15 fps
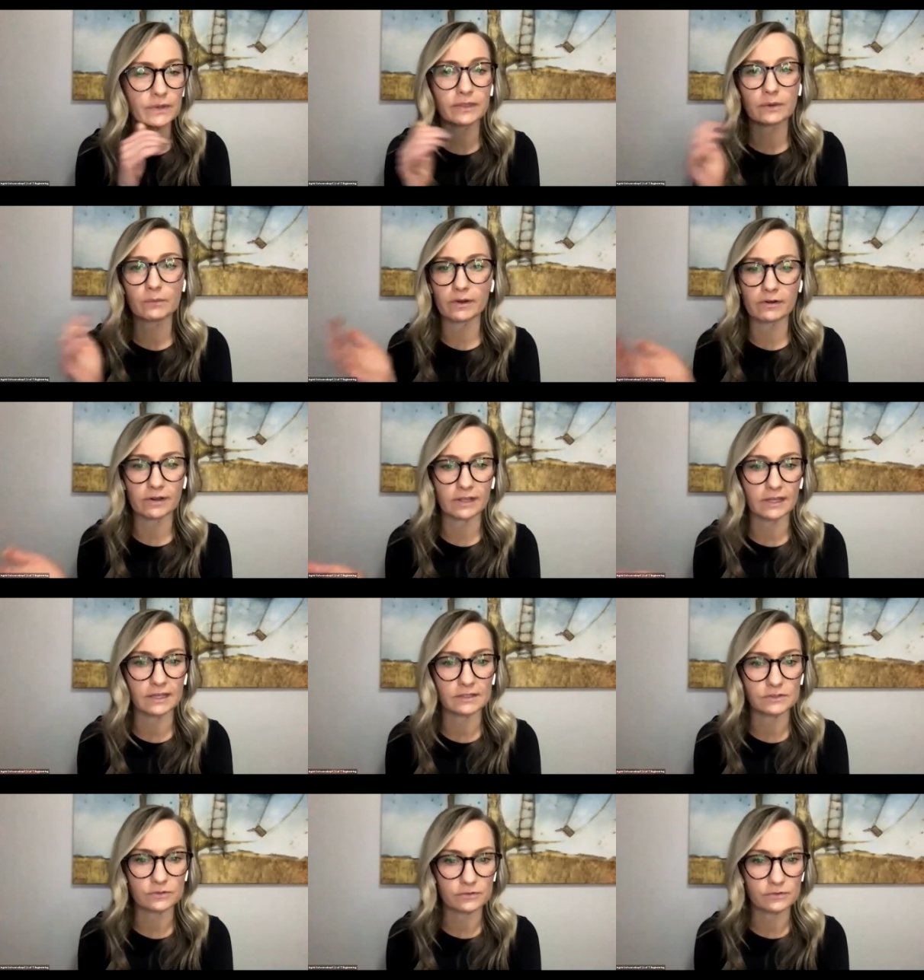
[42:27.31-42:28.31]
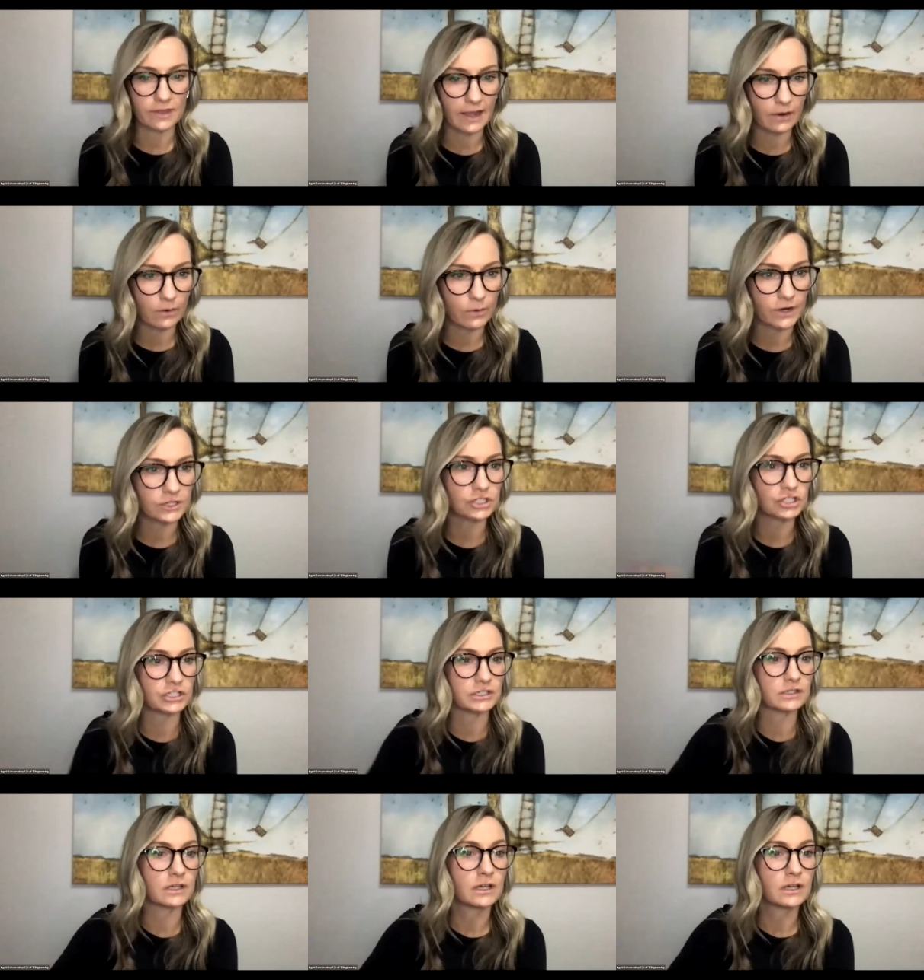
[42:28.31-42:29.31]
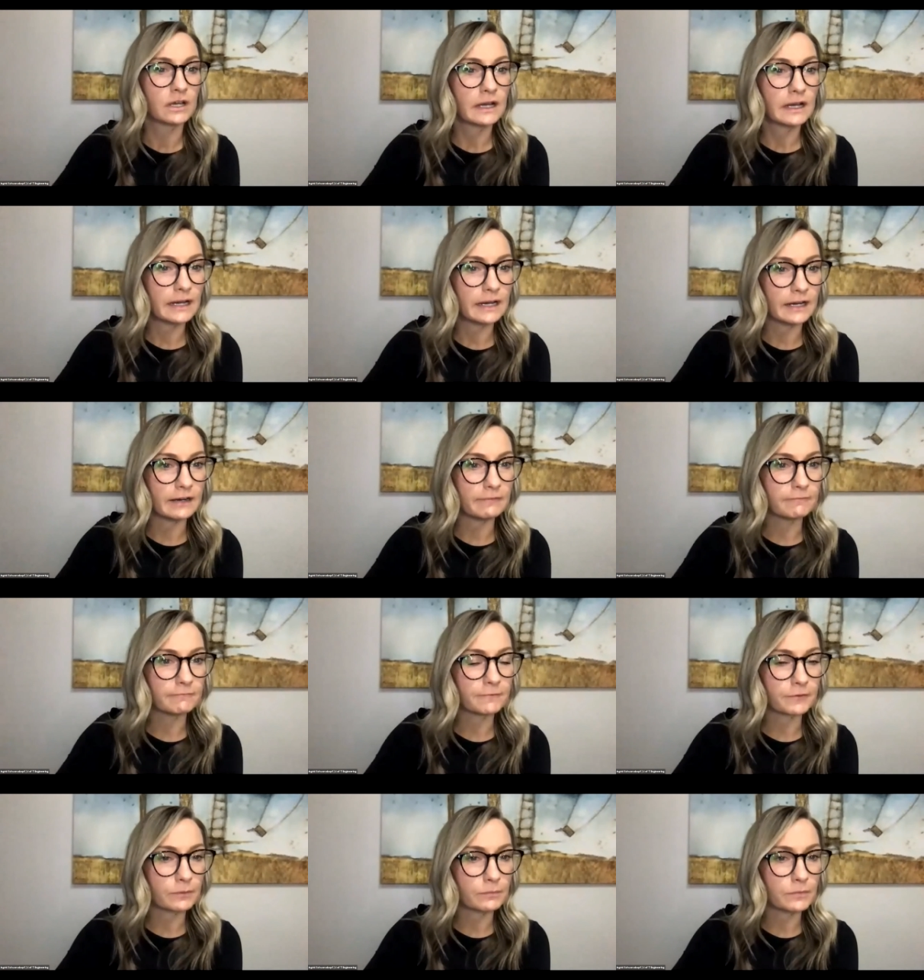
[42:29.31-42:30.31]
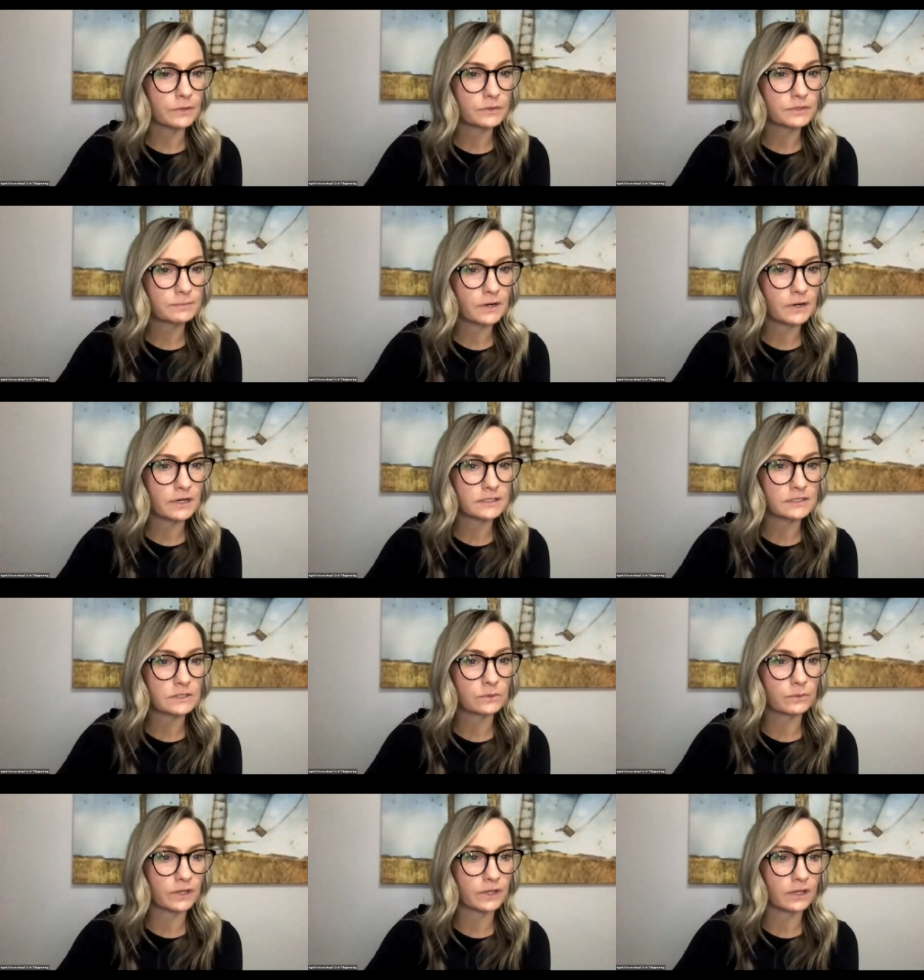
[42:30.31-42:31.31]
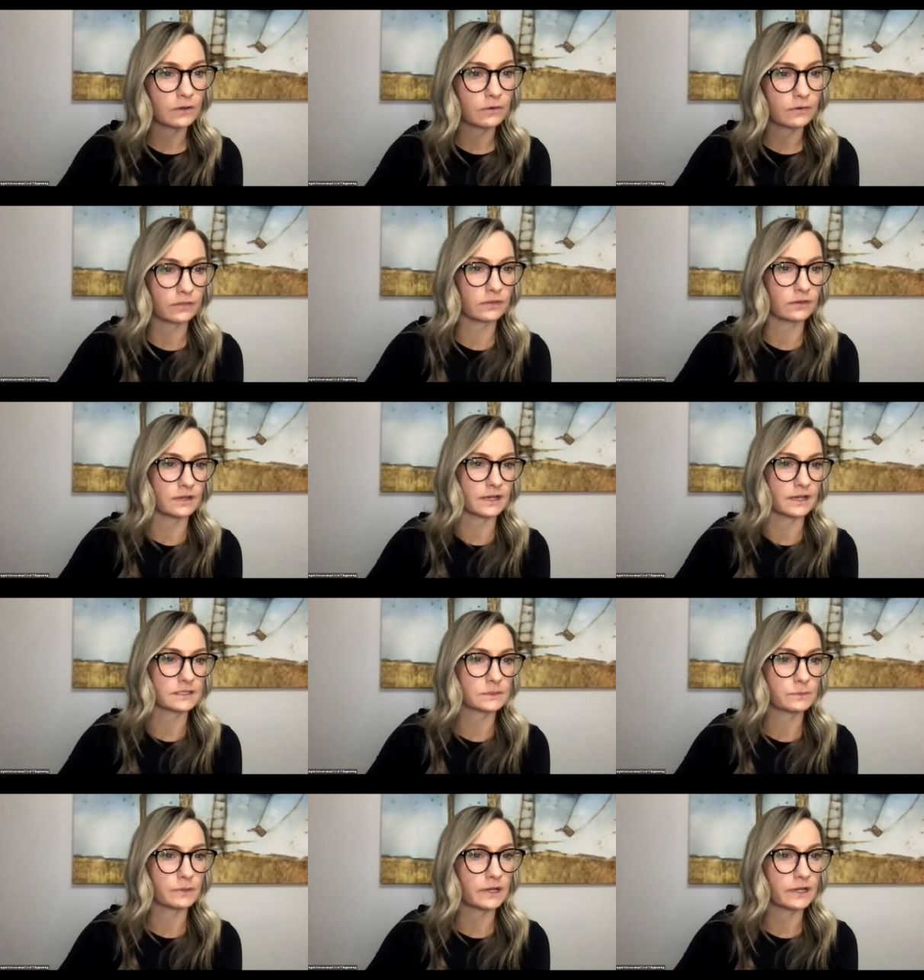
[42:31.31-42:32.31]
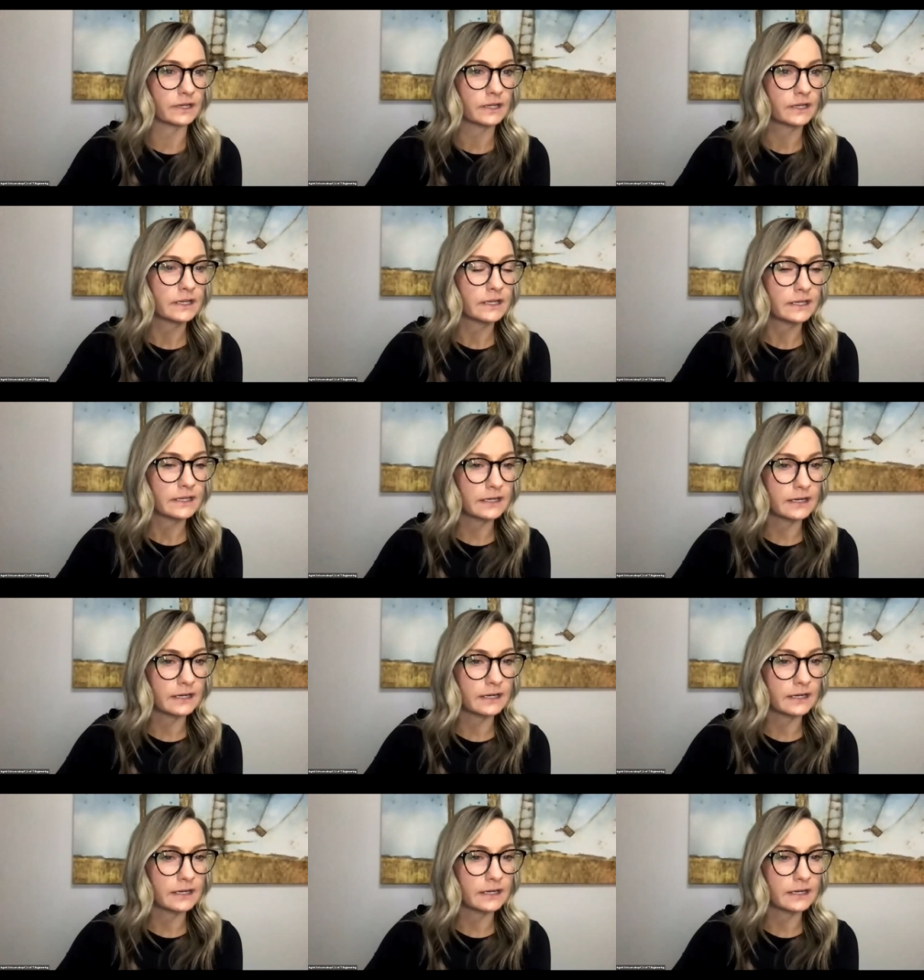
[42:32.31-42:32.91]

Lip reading: So I think we already answered that question for the most part. So we can go to the next one.